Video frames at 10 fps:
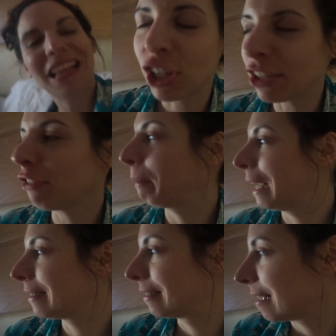Change of
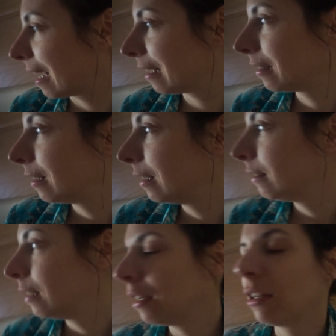plans today.
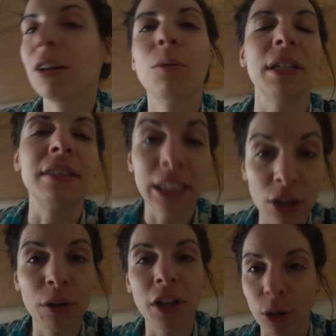We did
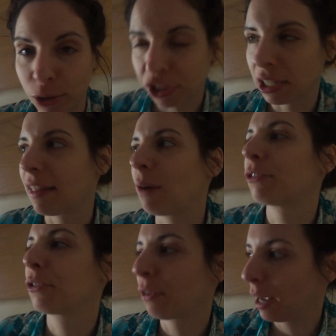go in the ocean and that
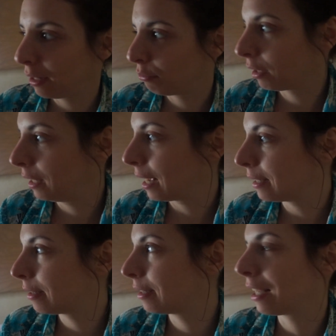was great, really
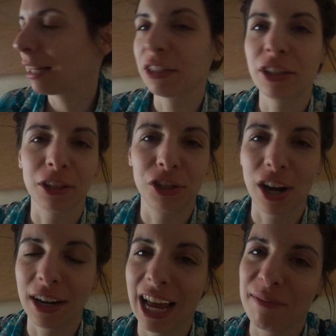nice. Dan like took a
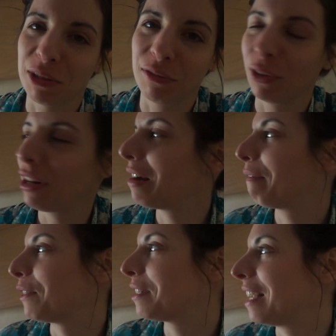chunk out of his foot on our
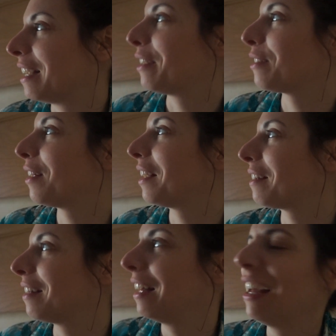first day here, so
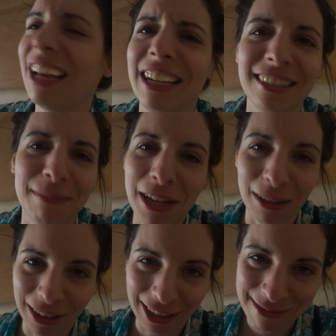like He's being
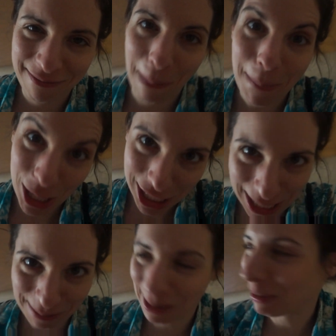a little bit about
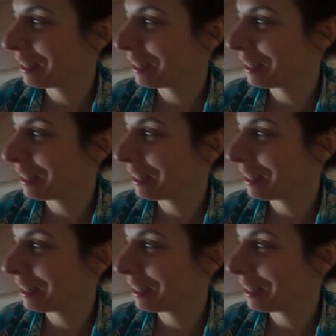pussy about